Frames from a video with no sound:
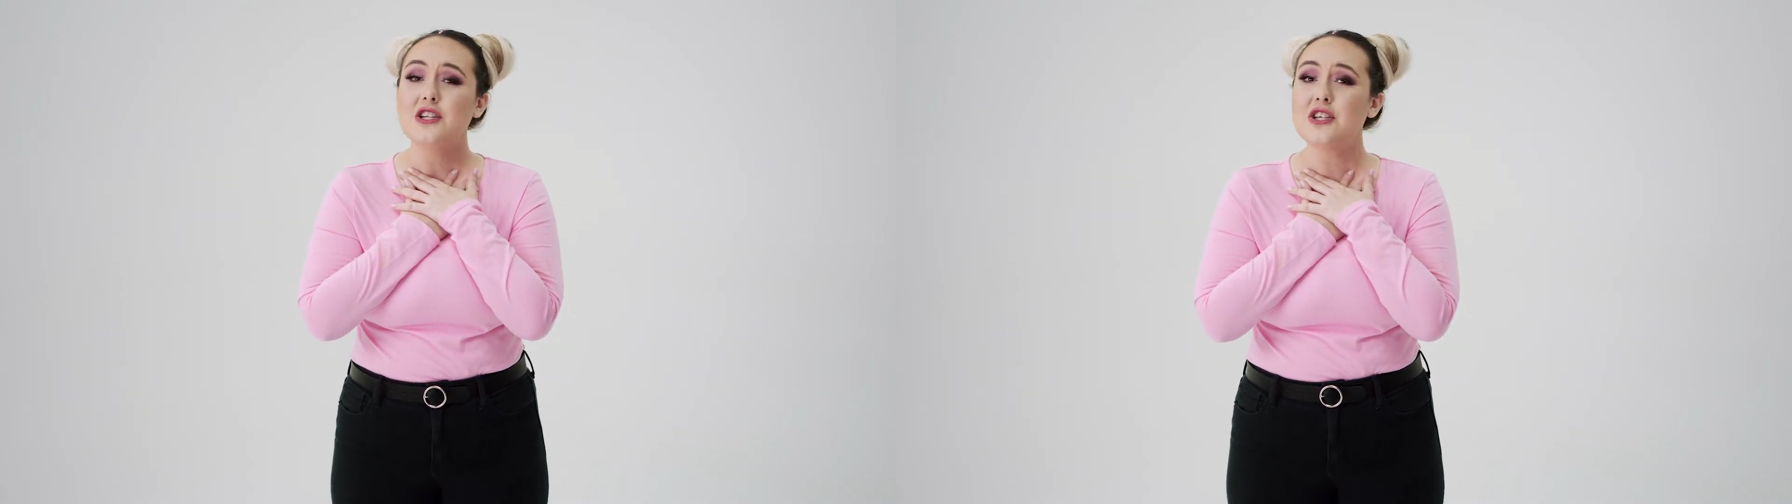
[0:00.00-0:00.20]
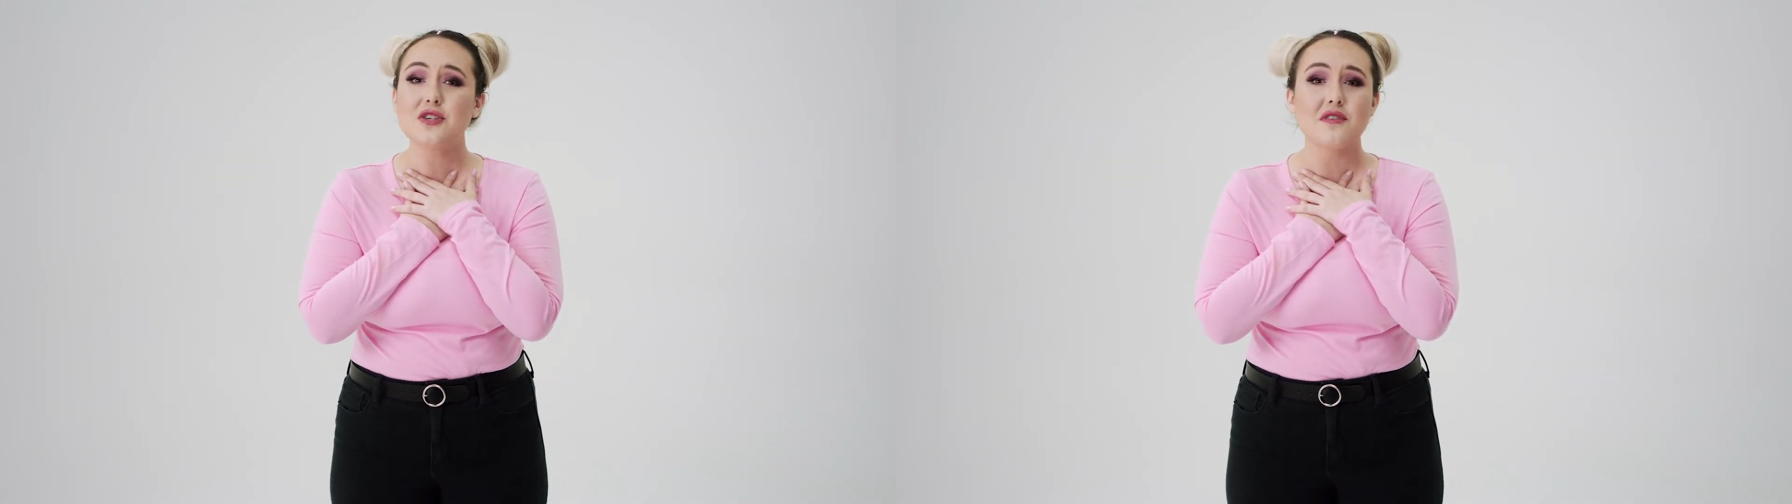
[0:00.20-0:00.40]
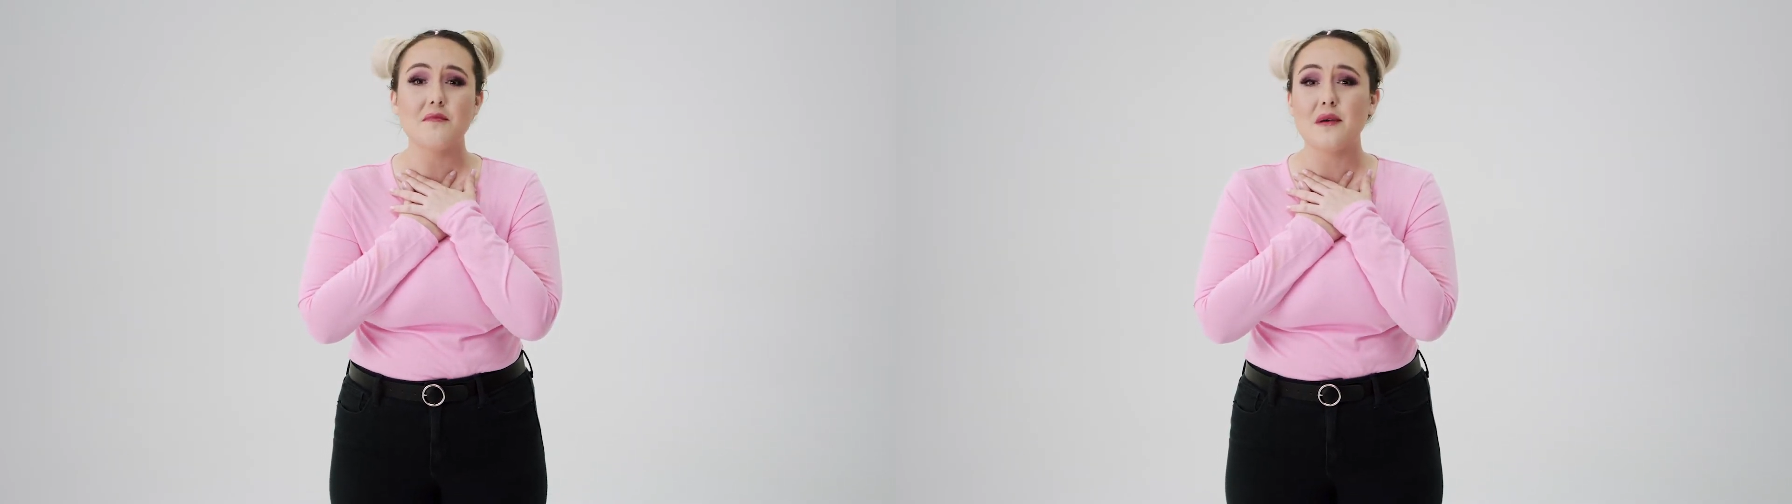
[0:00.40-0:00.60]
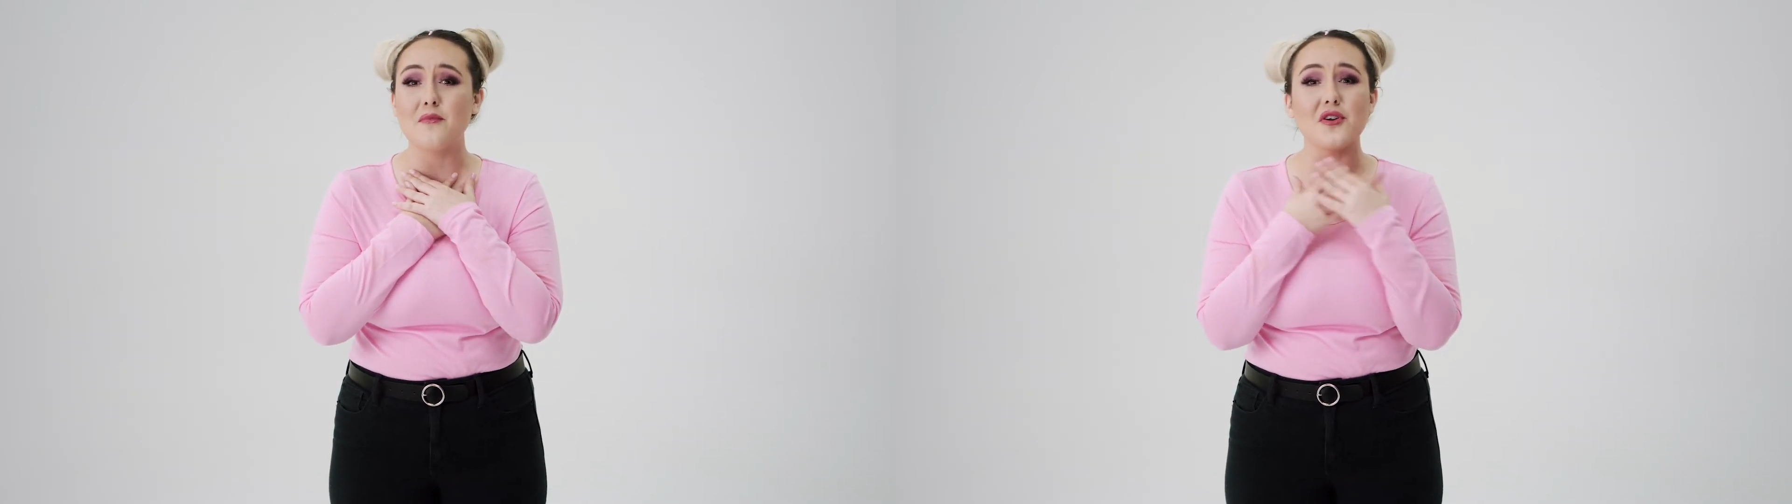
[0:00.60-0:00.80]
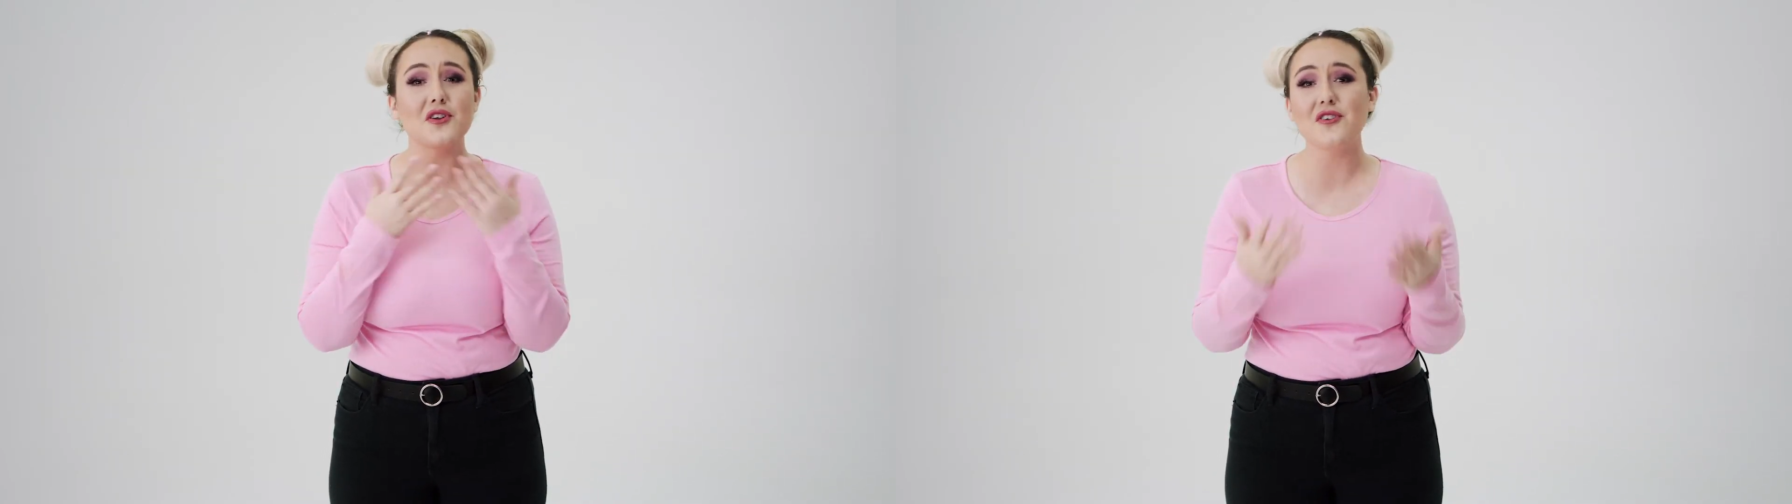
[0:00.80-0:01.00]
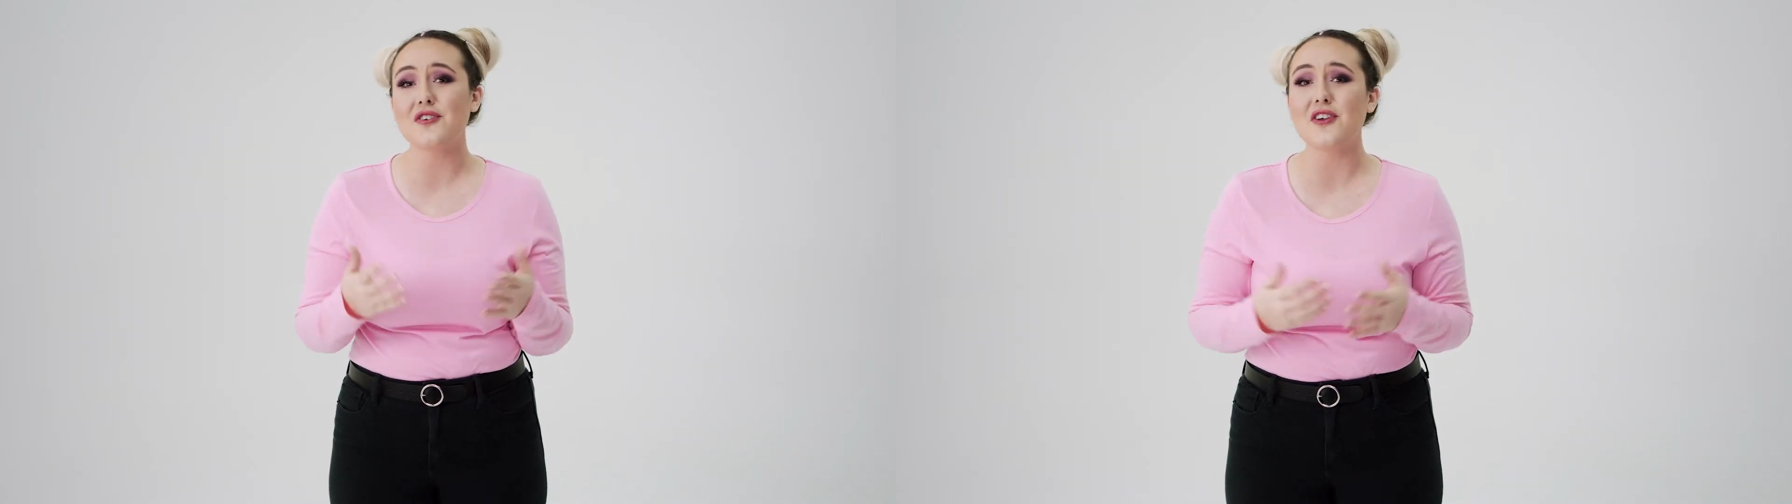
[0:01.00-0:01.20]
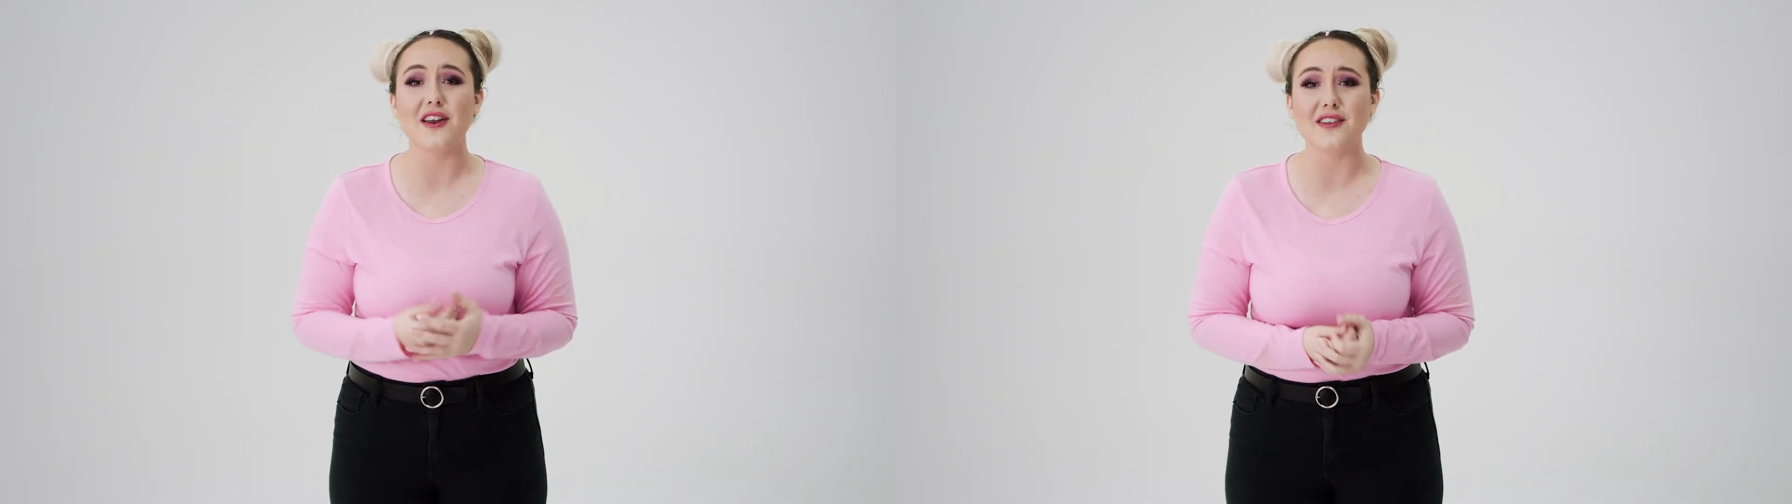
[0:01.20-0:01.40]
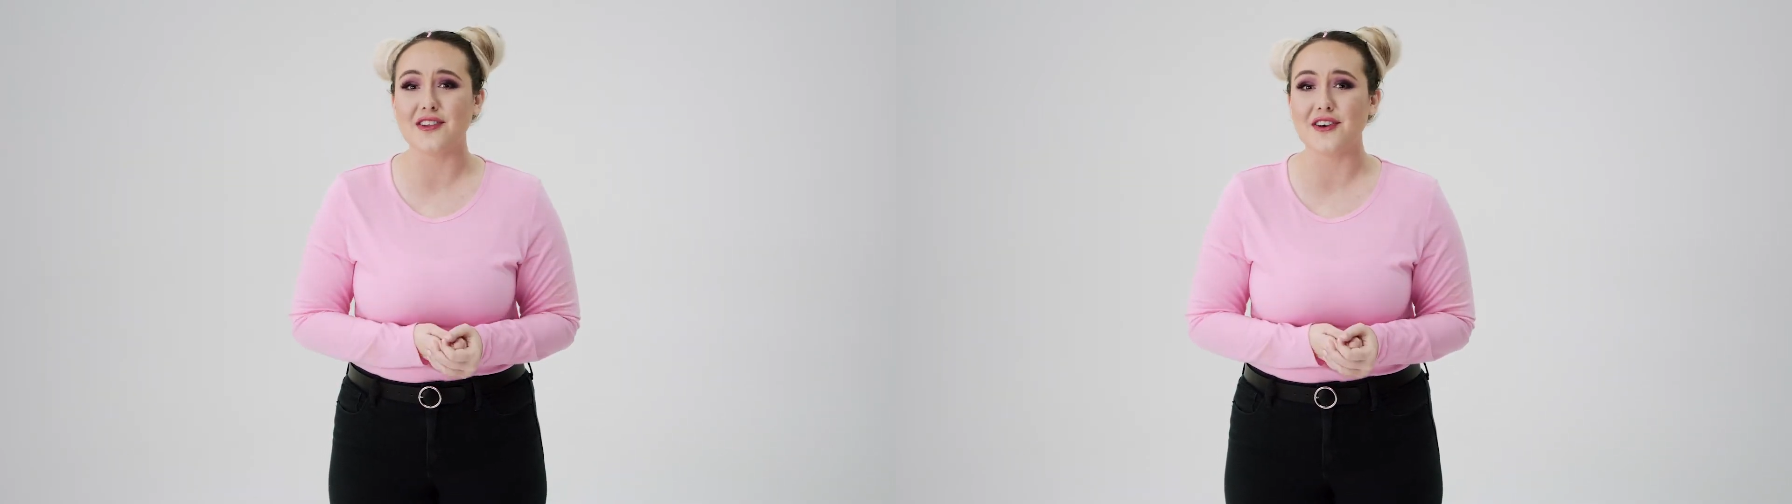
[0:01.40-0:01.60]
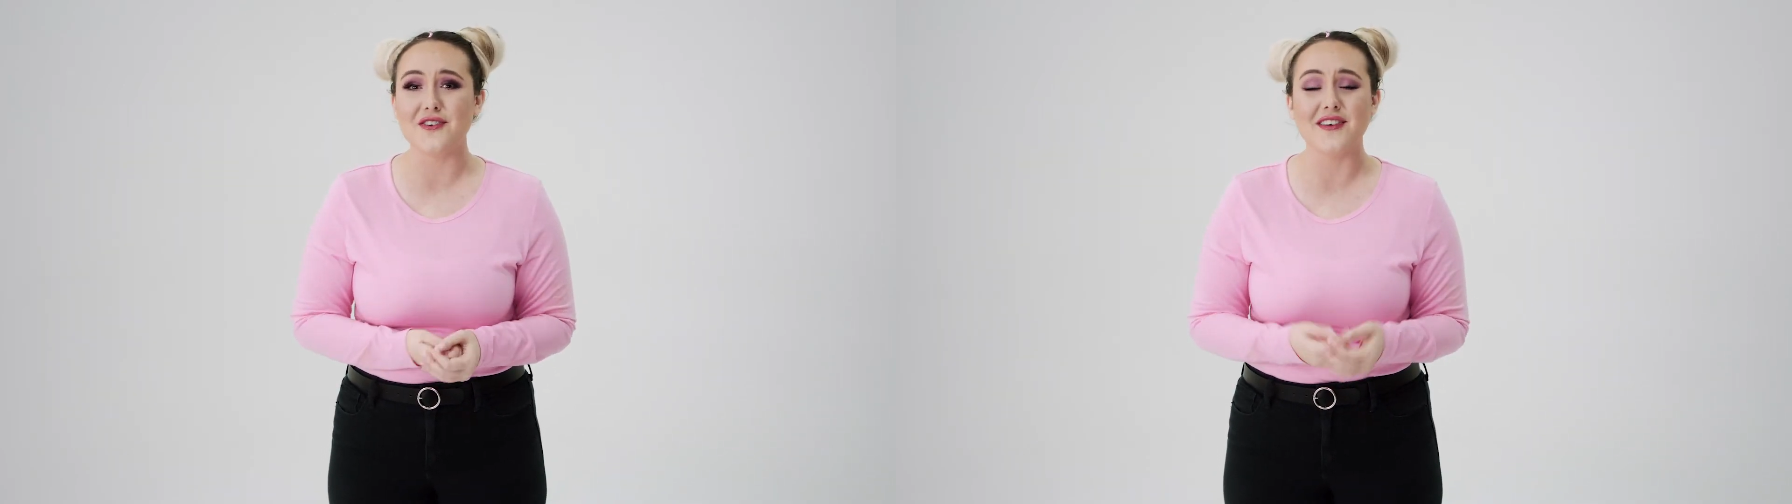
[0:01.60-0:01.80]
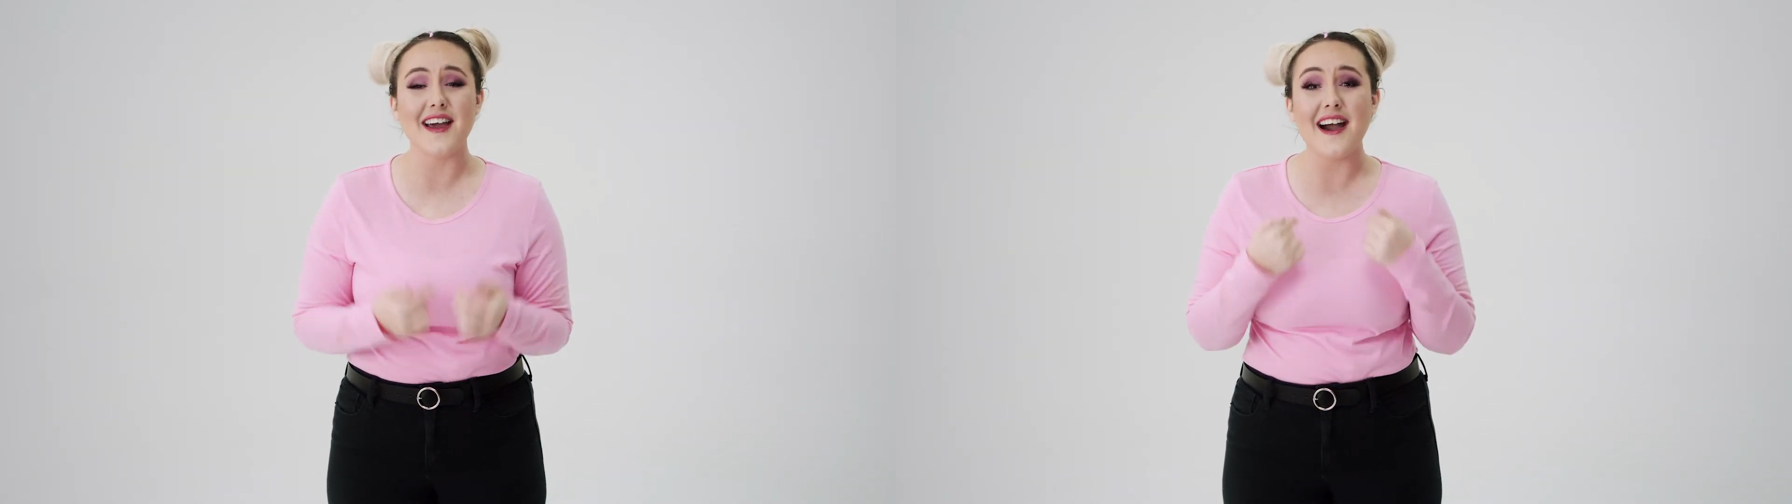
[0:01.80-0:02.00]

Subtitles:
just remember, you're not alone.